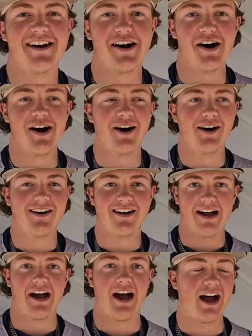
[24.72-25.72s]

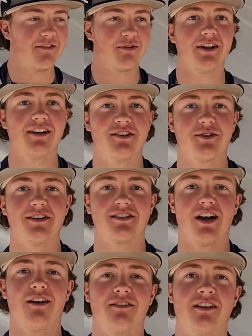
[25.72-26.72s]
I really enjoy this
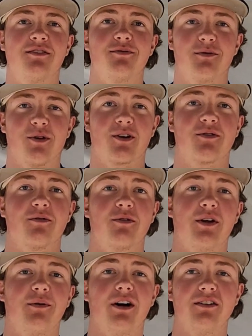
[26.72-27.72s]
offense. We work
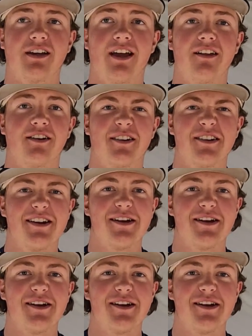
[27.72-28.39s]
really well together.